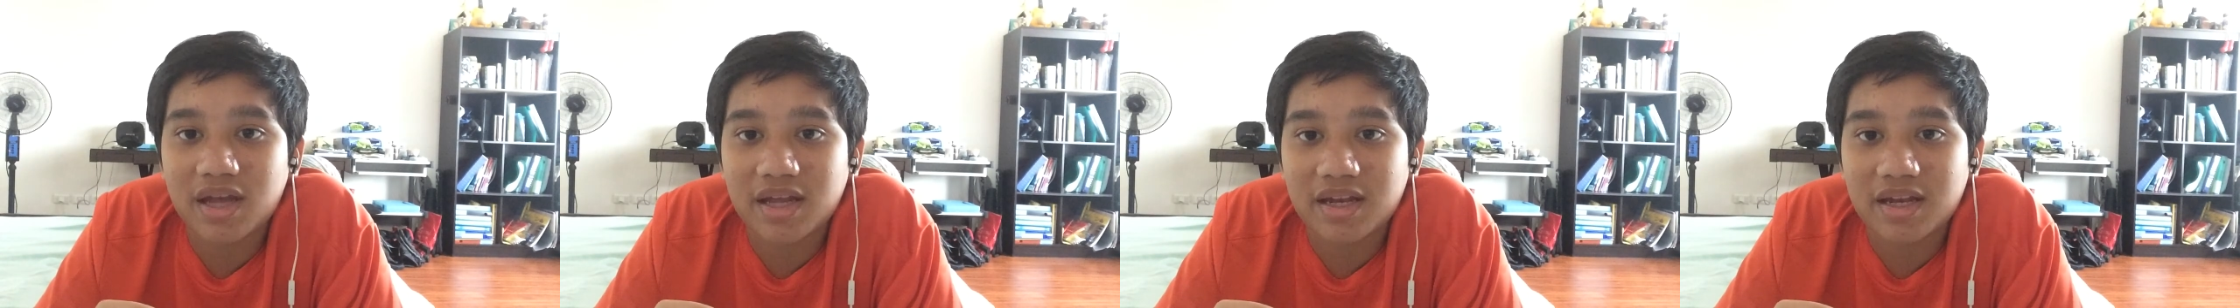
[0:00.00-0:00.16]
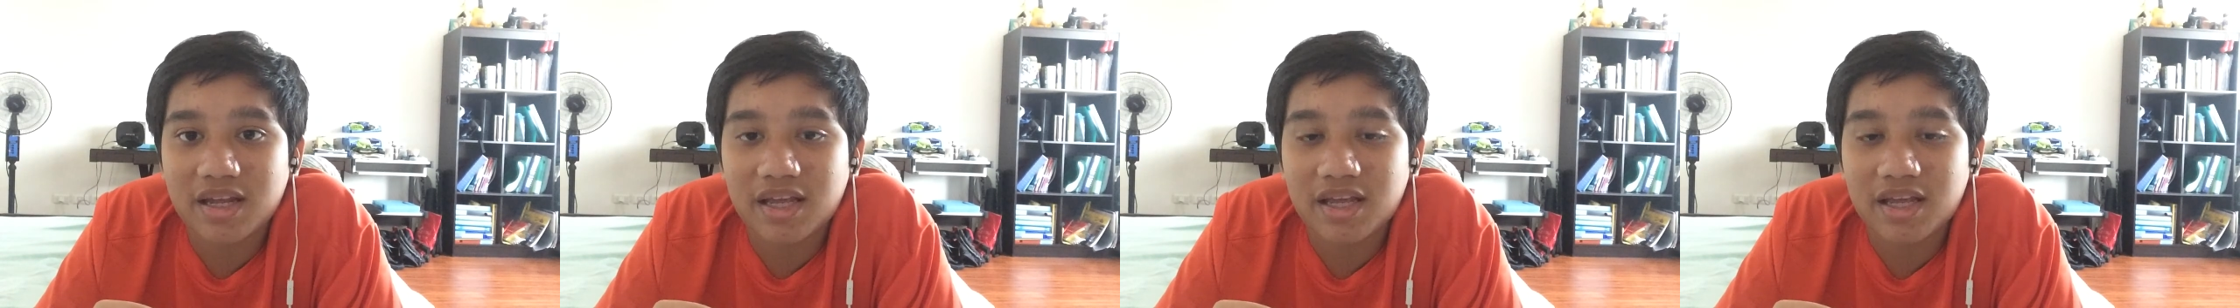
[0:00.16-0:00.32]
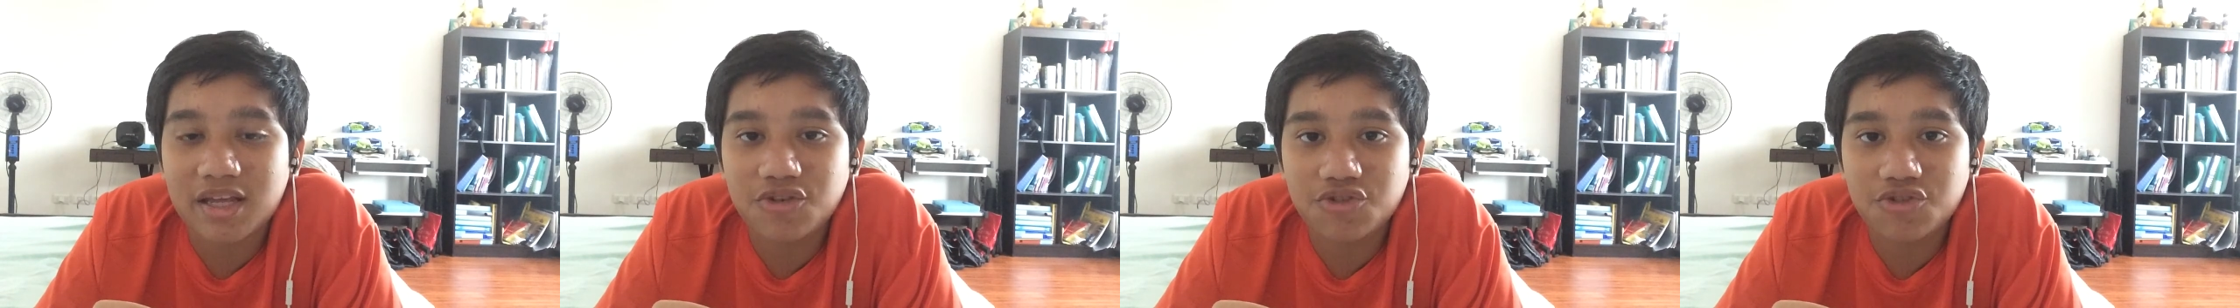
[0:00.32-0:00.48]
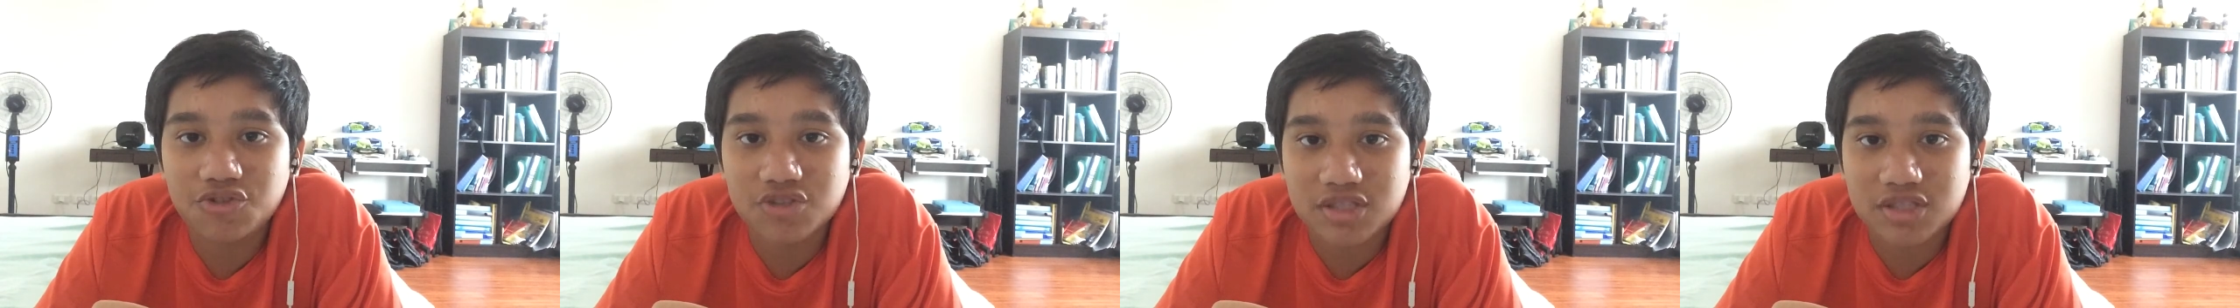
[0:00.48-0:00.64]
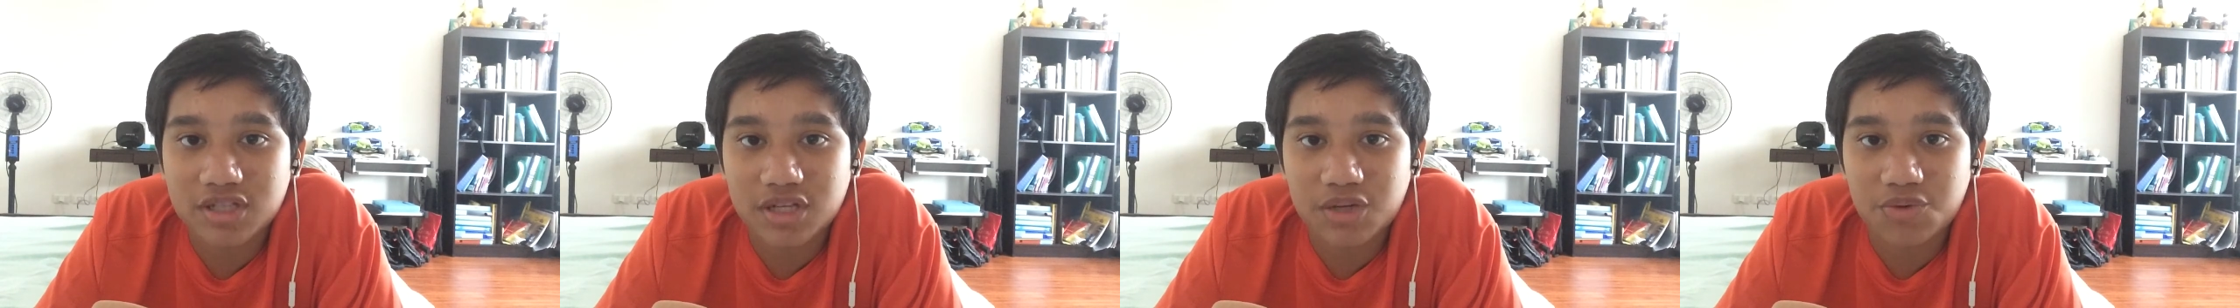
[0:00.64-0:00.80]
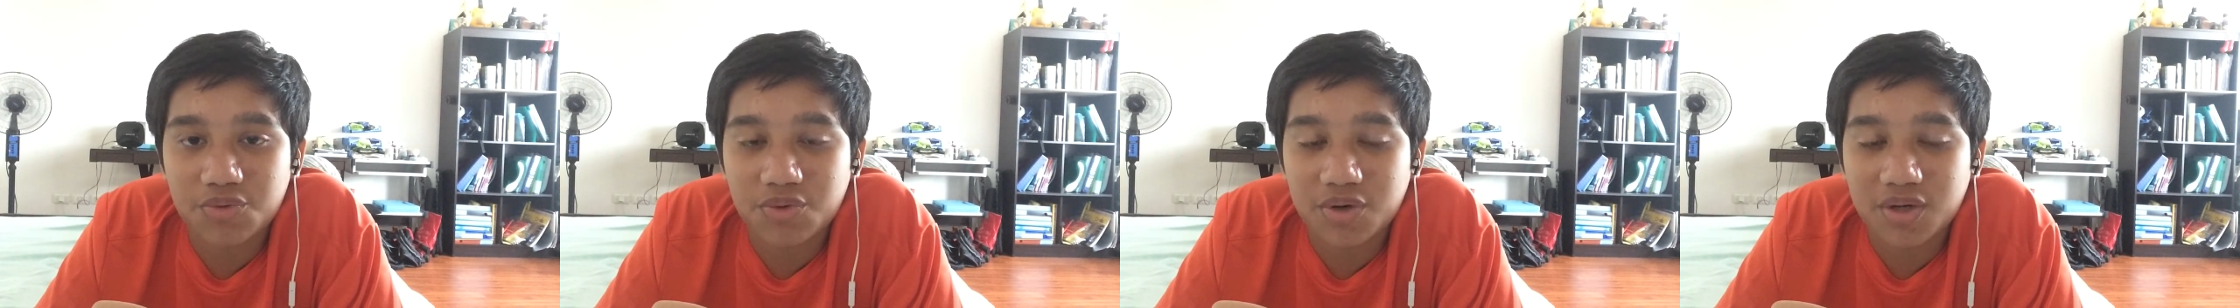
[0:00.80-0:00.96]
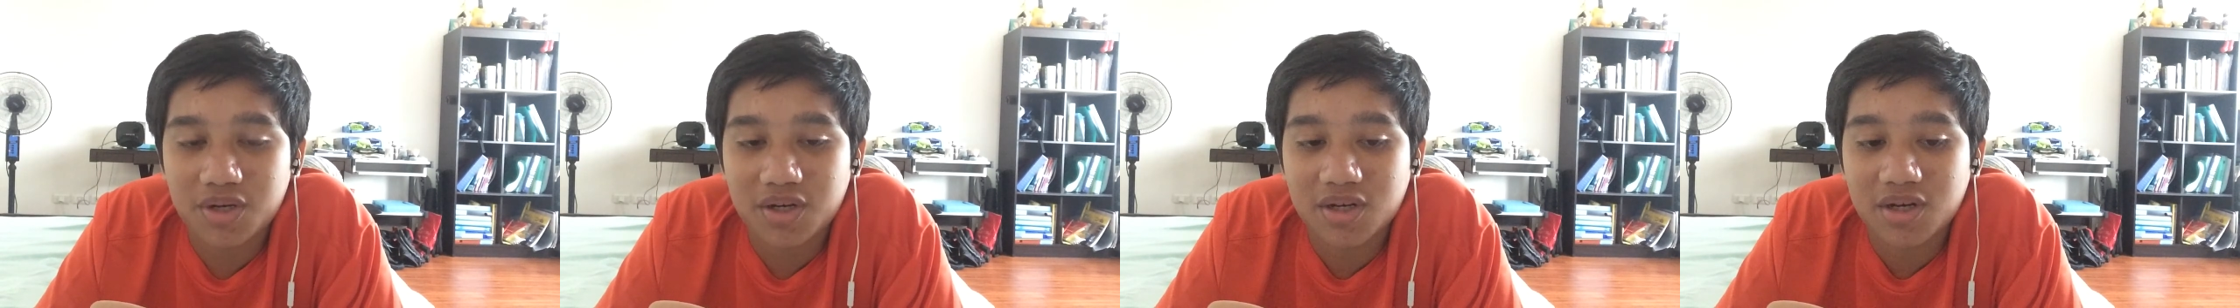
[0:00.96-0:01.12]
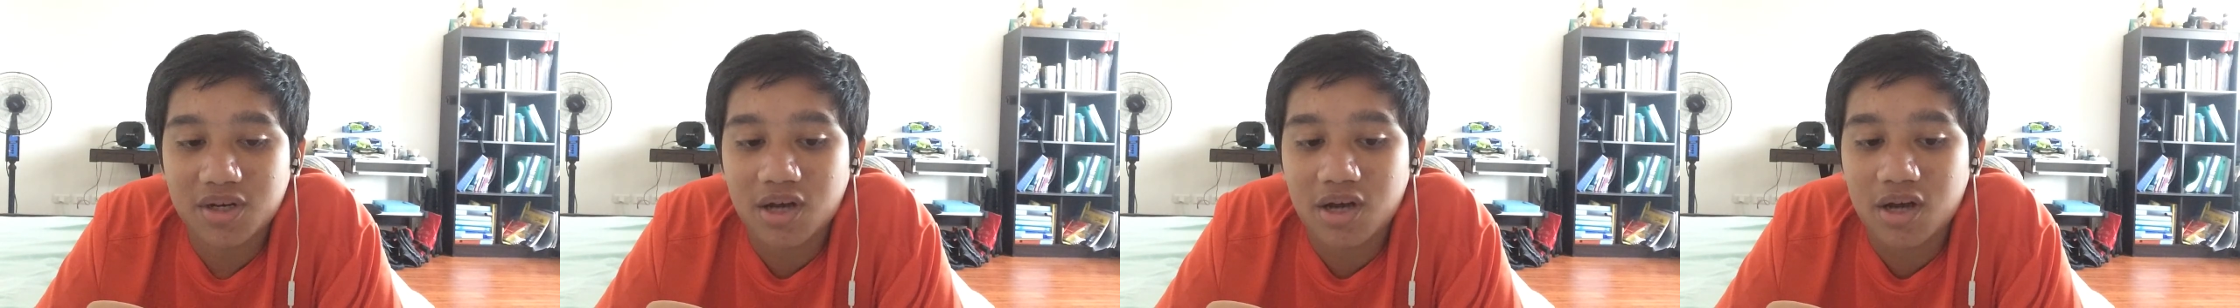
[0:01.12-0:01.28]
an interesting one.